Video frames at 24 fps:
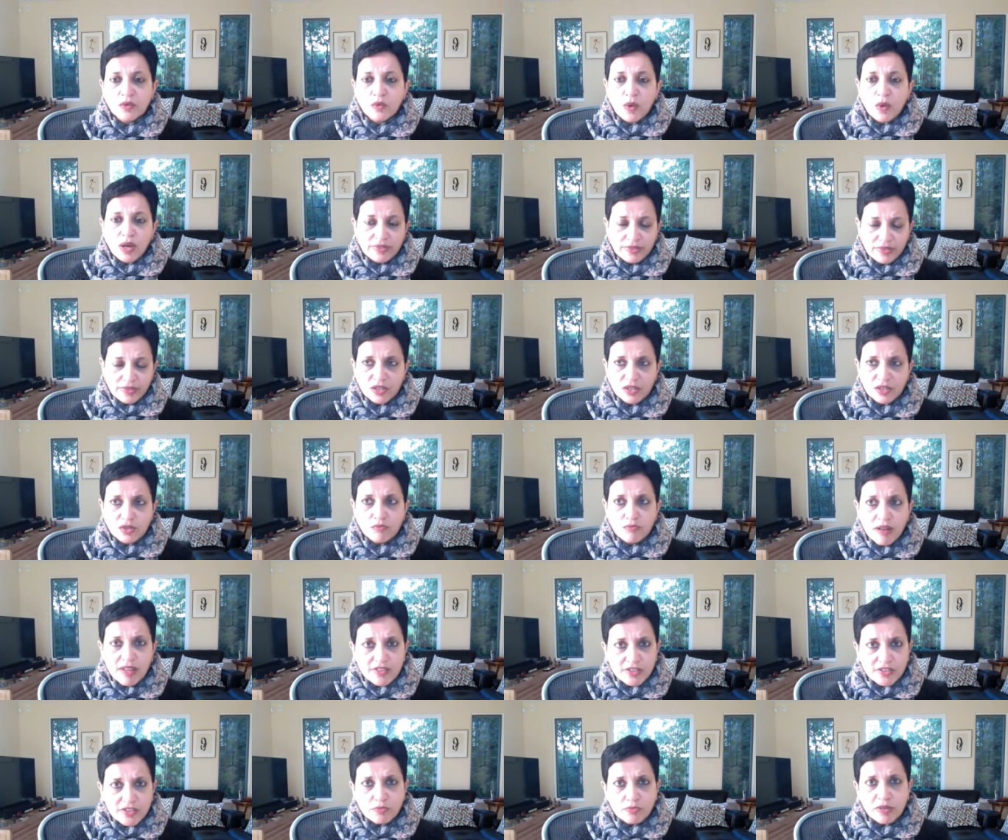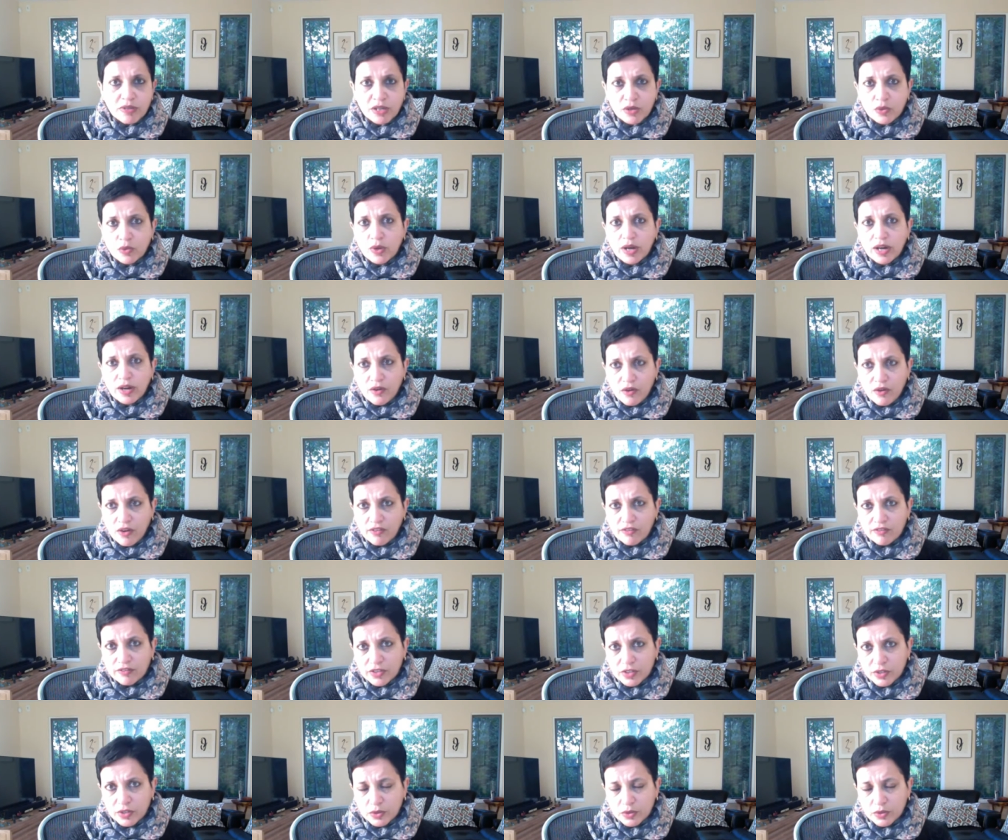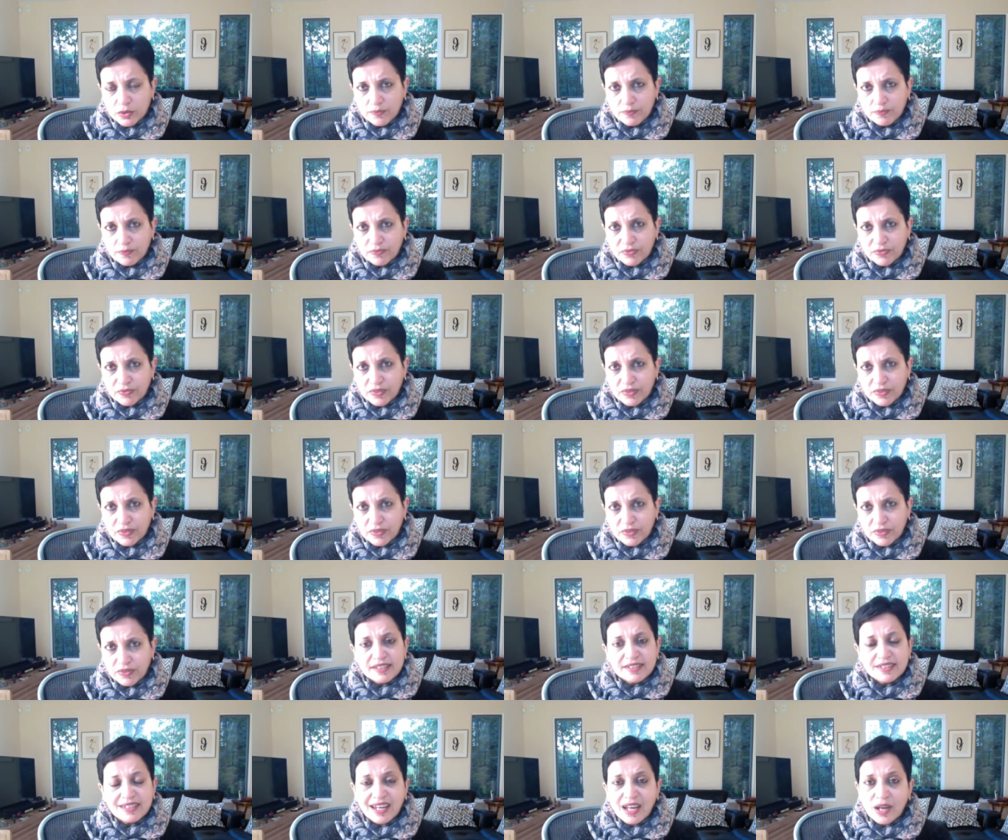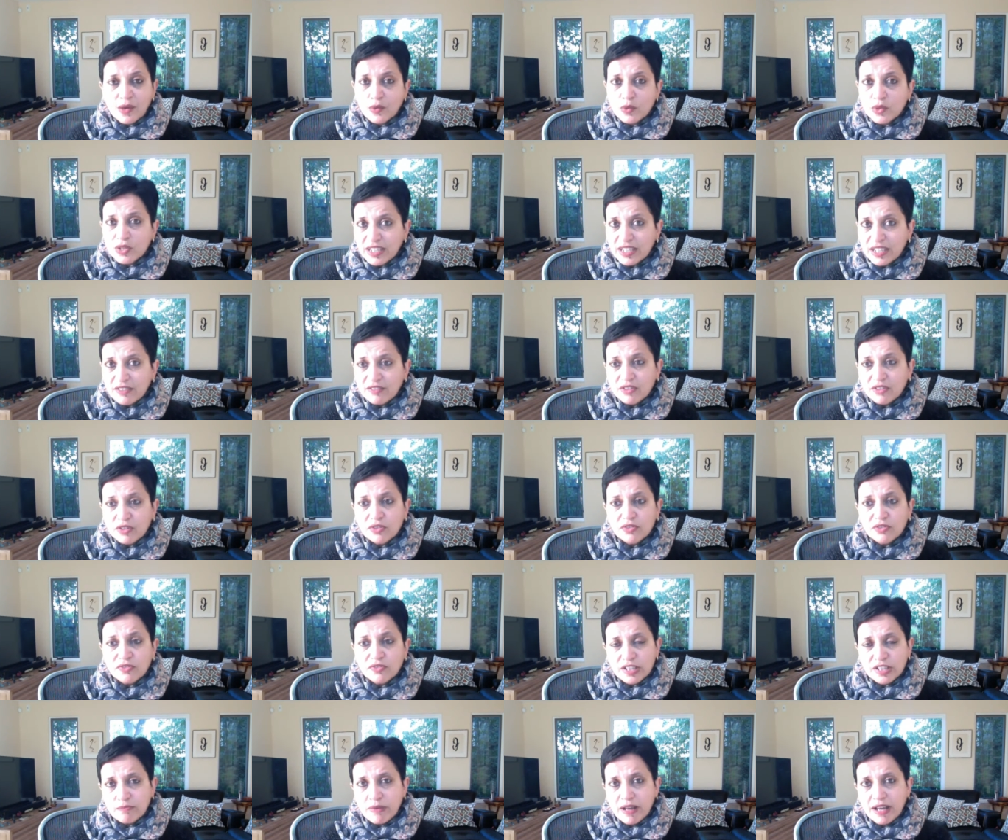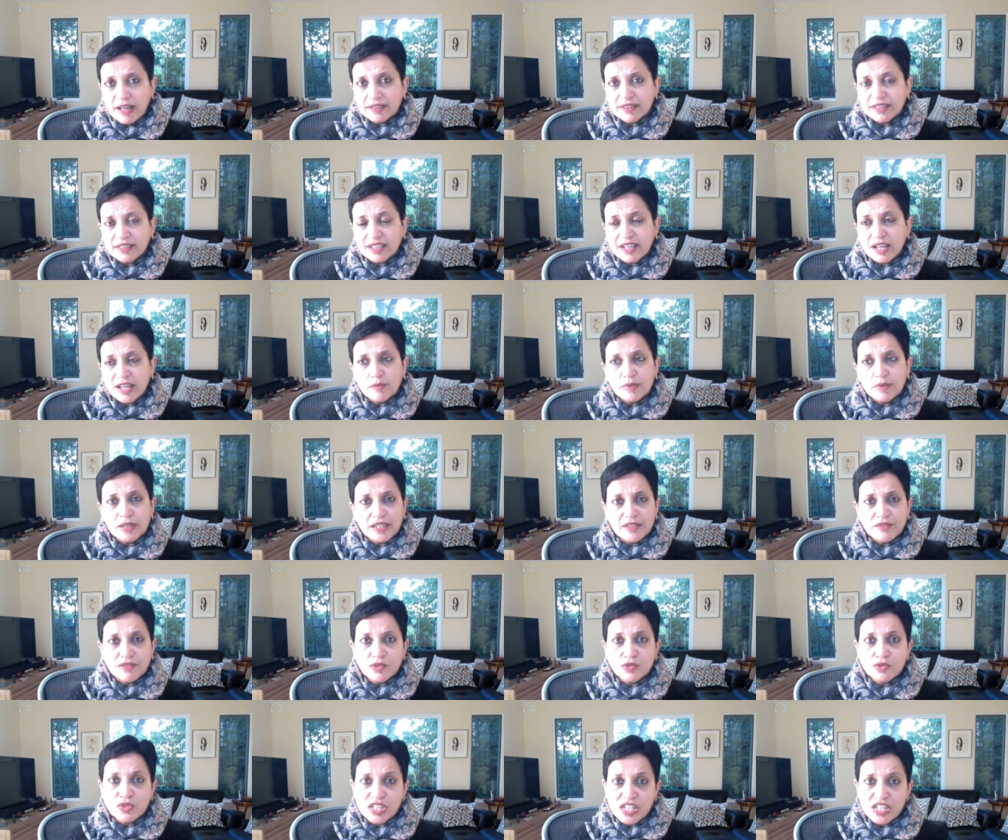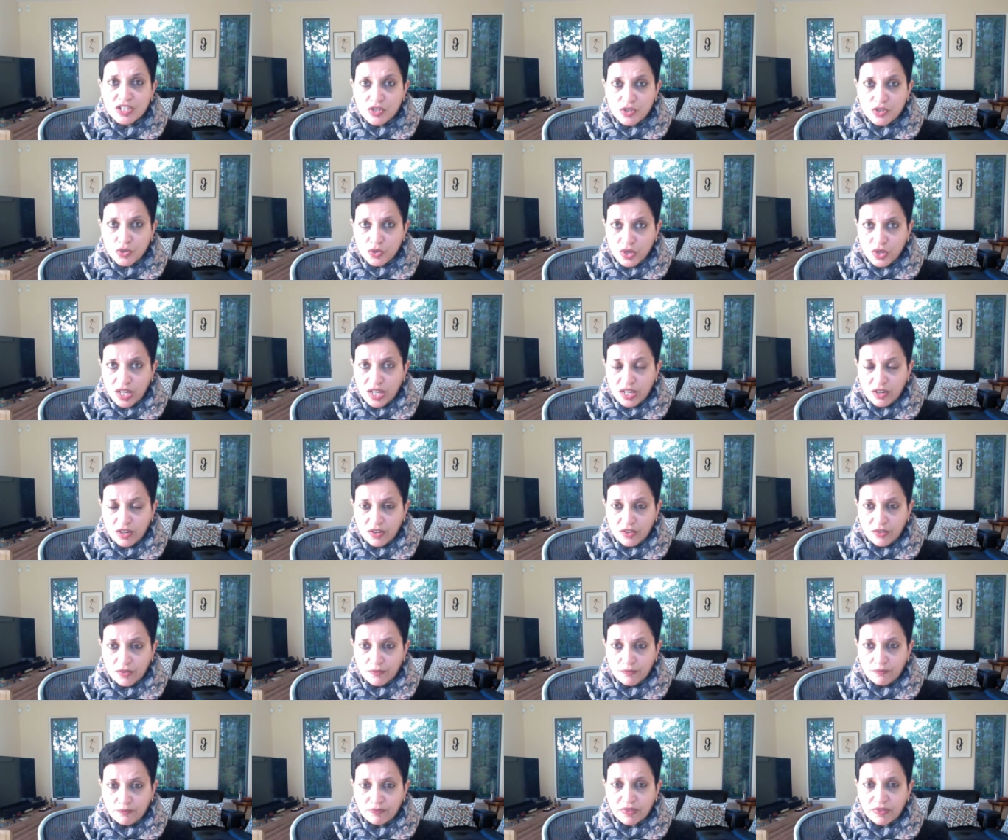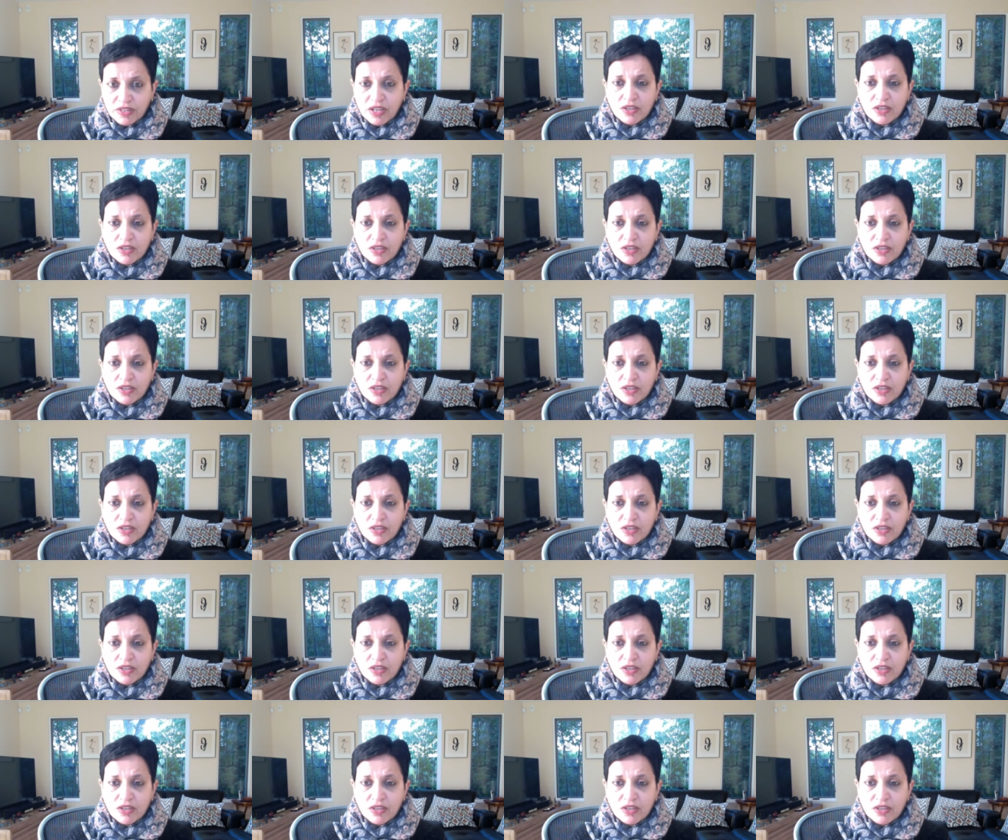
One thing you must be aware of, though, is that I will give you feedback that I believe you need to hear.